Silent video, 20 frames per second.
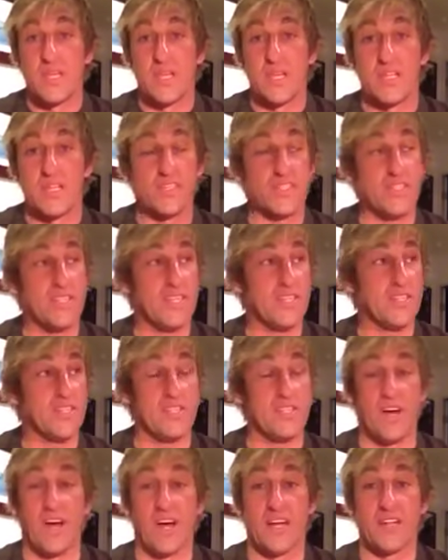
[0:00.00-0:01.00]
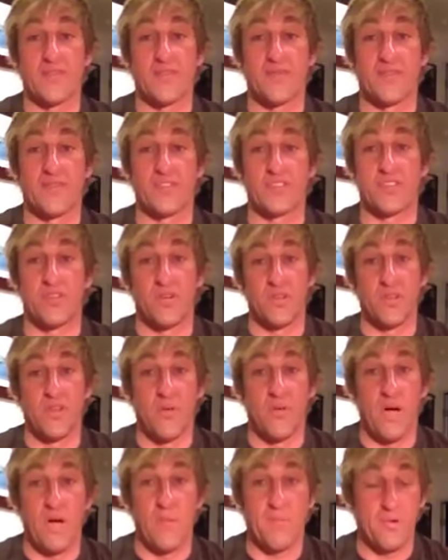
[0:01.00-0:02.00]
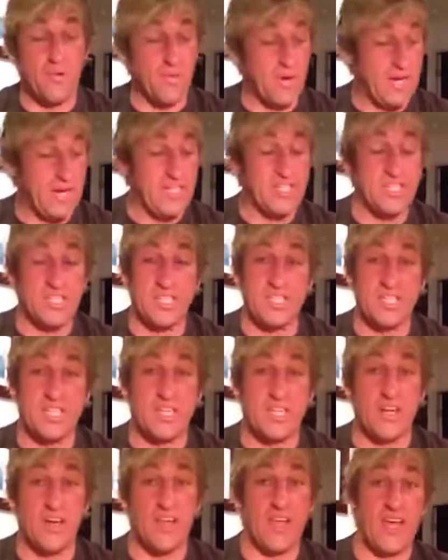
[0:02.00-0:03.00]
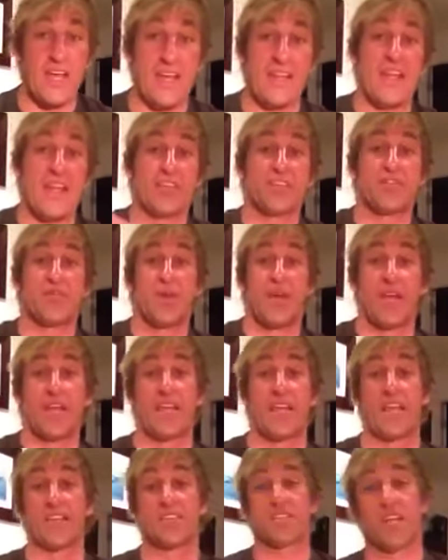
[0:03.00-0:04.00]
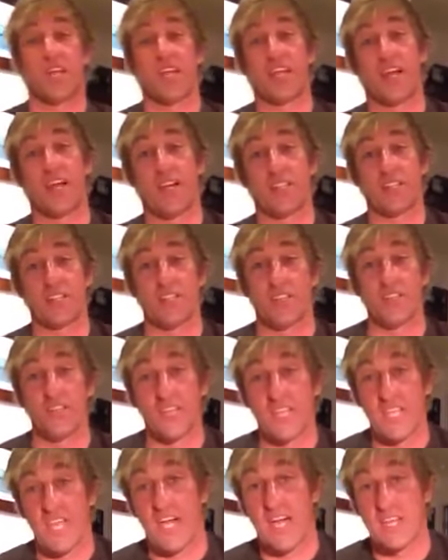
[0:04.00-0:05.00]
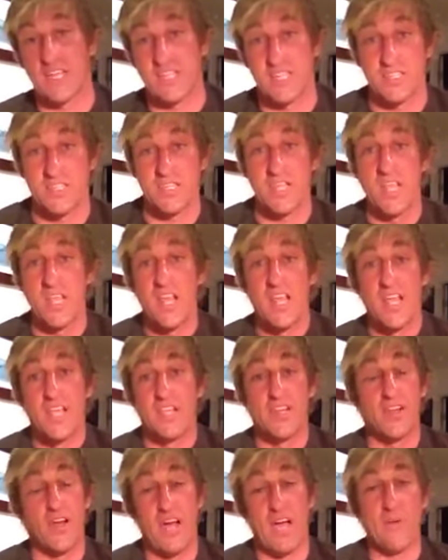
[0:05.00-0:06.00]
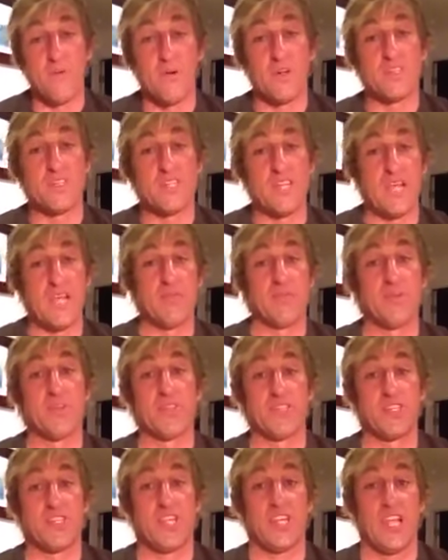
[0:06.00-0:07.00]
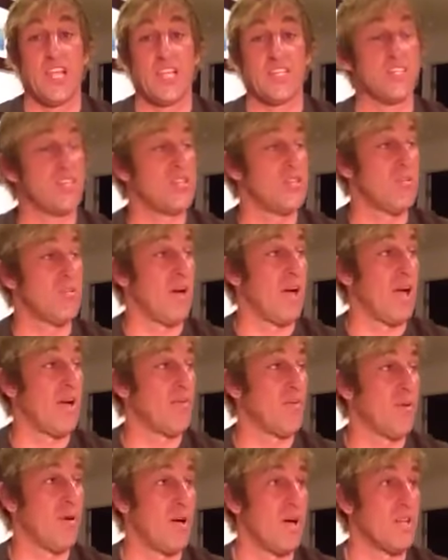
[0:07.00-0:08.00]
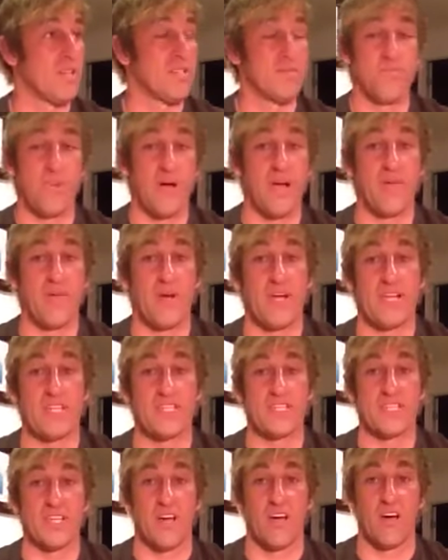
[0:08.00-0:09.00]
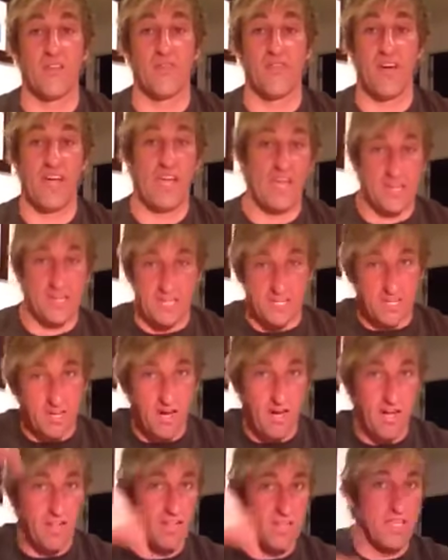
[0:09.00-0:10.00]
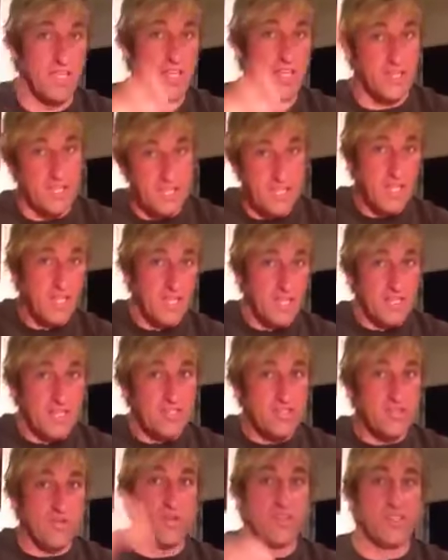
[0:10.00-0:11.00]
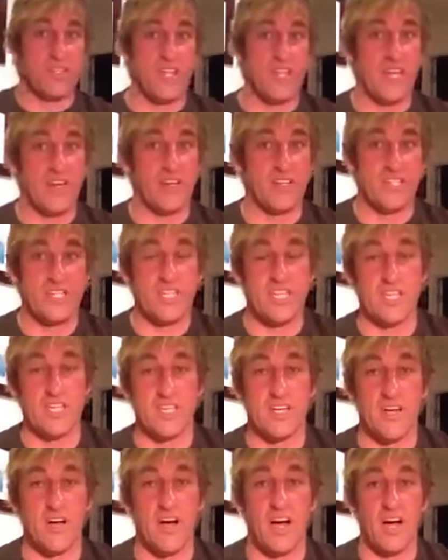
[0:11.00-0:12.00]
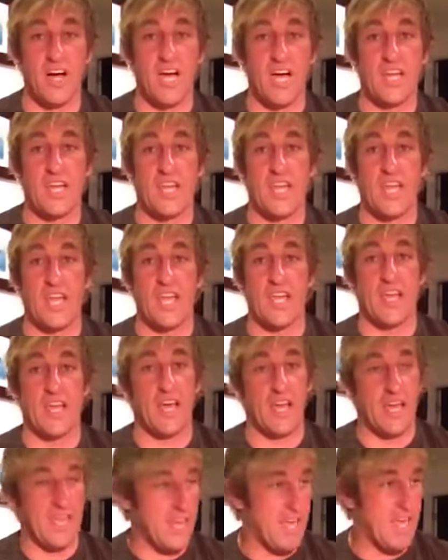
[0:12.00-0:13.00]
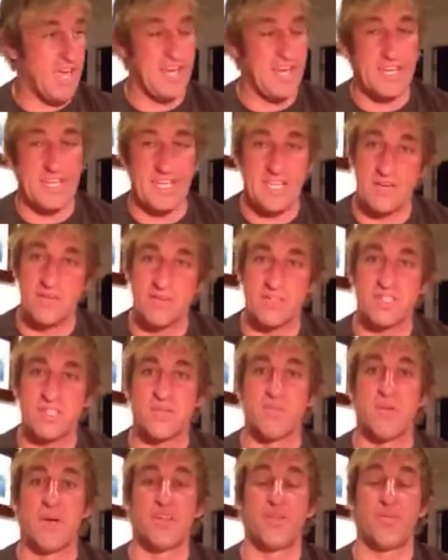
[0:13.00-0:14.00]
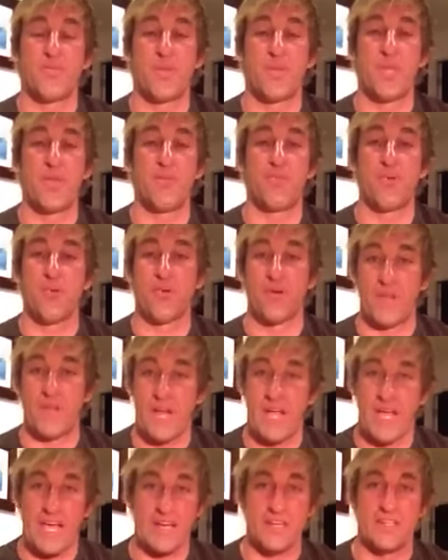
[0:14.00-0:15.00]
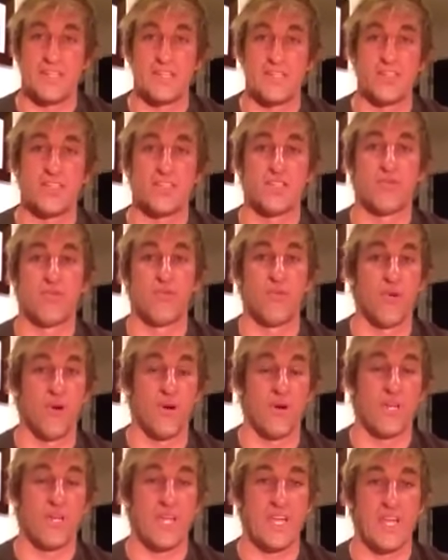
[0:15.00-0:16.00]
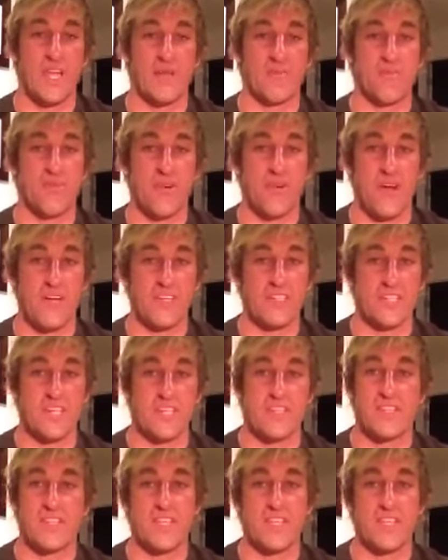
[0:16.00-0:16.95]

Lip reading: it's not a solo operation, you know, and that's what I guess I got to look at is, you know, I wasn't able to change who I was by myself. I had to call in source energy and God, and I had to get with some other people, and I had to do some work and process